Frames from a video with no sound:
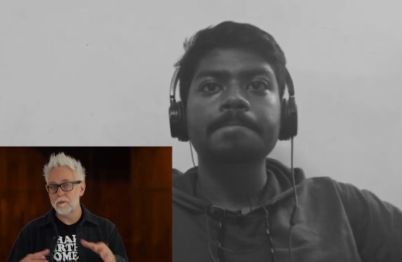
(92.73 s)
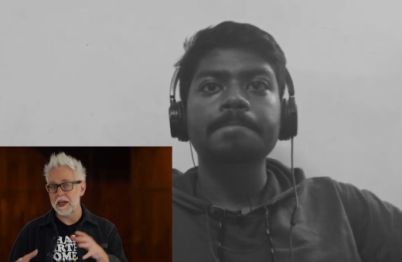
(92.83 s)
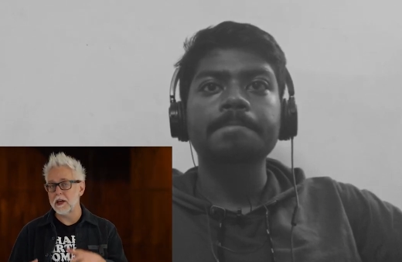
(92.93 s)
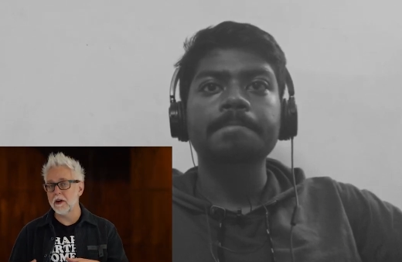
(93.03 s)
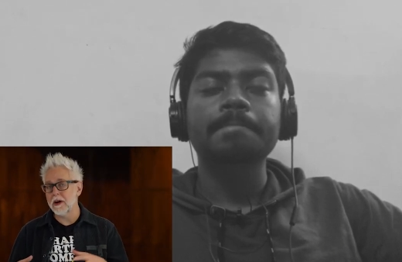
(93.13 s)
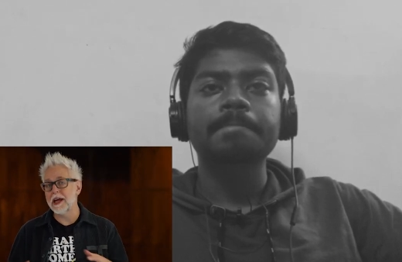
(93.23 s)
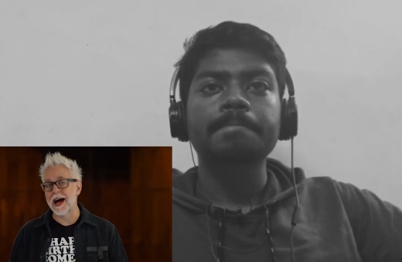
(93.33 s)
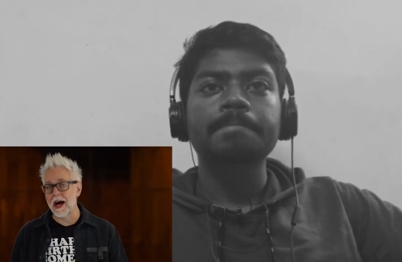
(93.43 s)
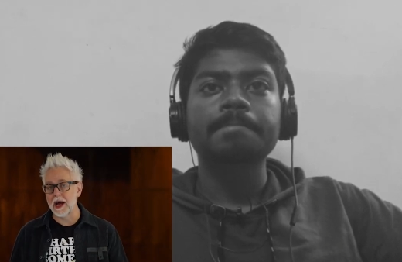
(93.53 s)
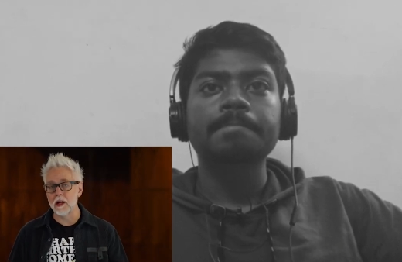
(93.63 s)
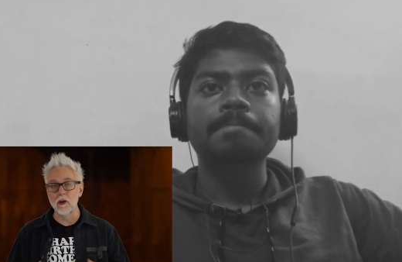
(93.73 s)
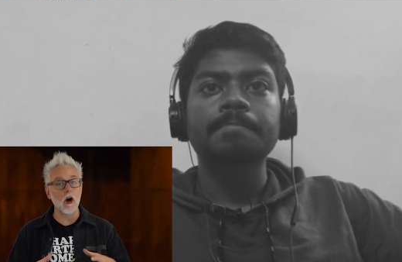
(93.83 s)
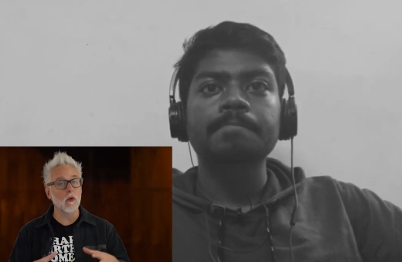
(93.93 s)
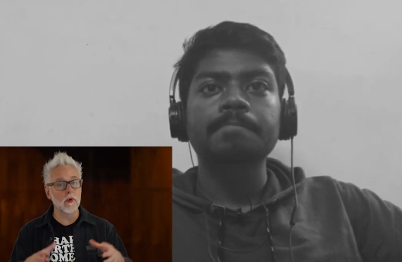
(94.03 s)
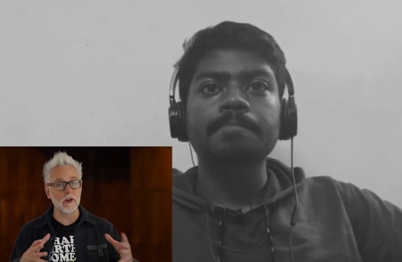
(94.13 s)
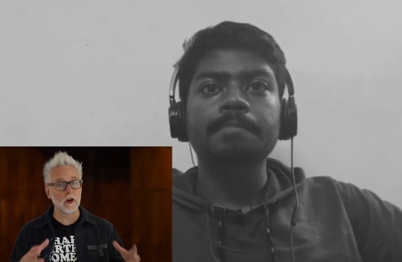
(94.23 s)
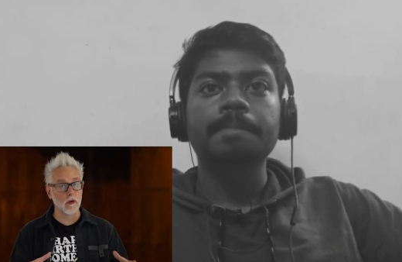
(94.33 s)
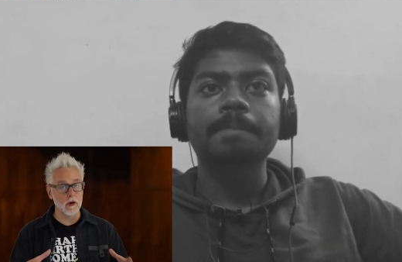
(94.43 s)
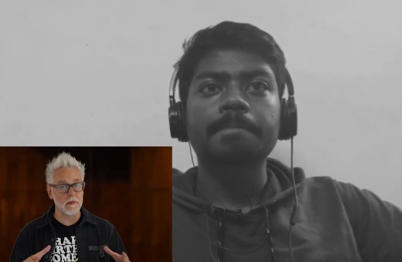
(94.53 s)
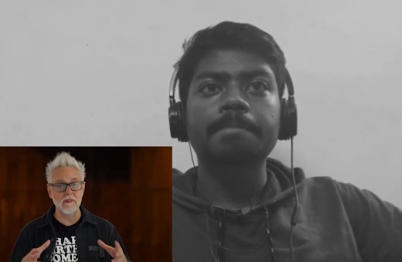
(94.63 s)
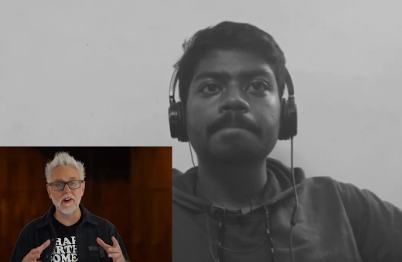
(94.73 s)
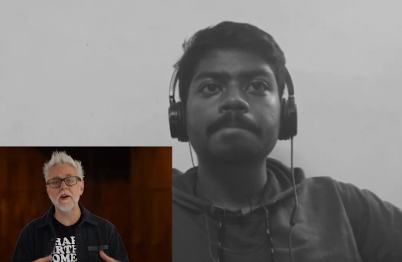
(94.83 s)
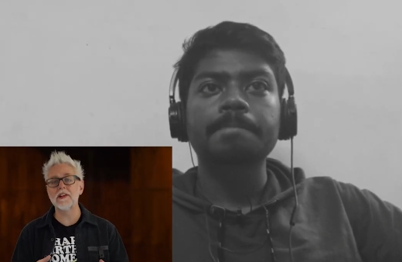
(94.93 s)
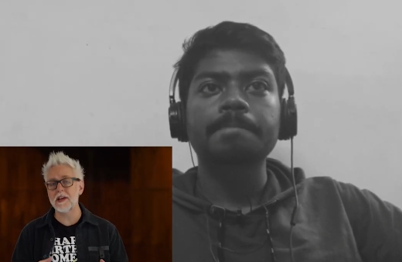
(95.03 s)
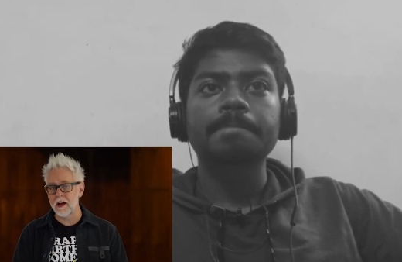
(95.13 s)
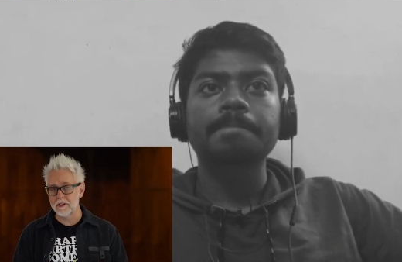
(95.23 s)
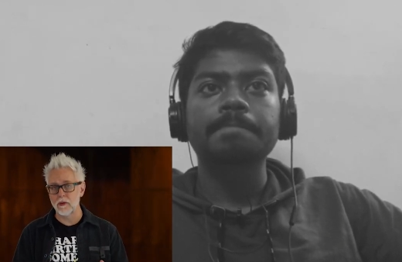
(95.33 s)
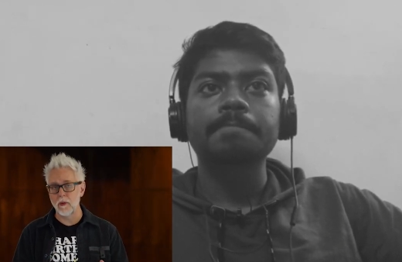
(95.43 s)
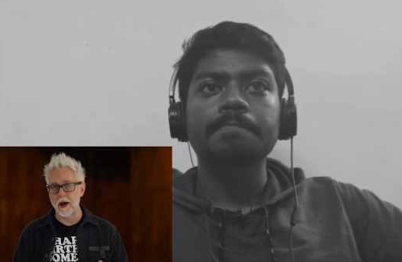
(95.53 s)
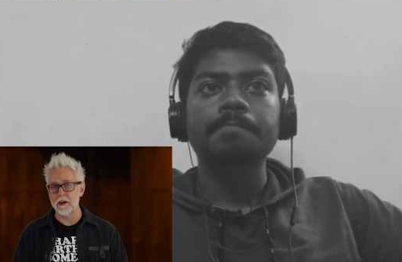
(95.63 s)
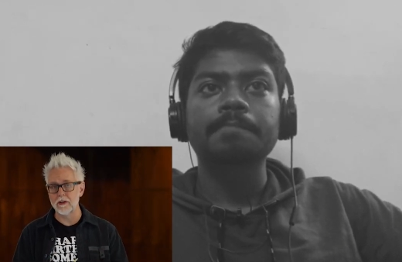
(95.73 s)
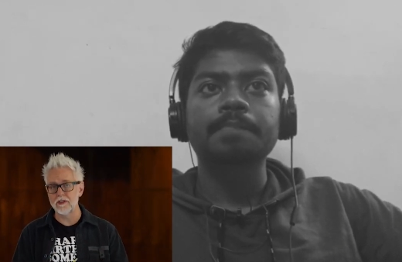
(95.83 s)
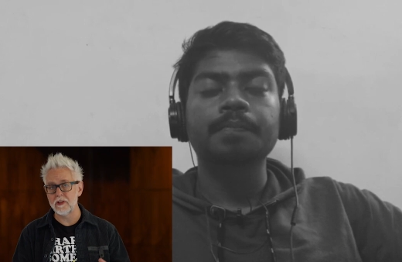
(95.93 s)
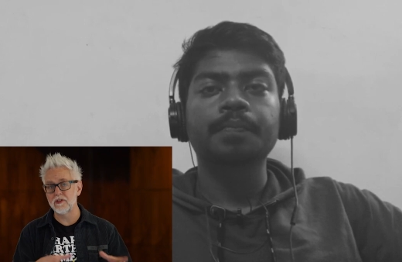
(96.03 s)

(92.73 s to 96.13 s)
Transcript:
Speaker 1: Peter and I, along with a group of very talented writers,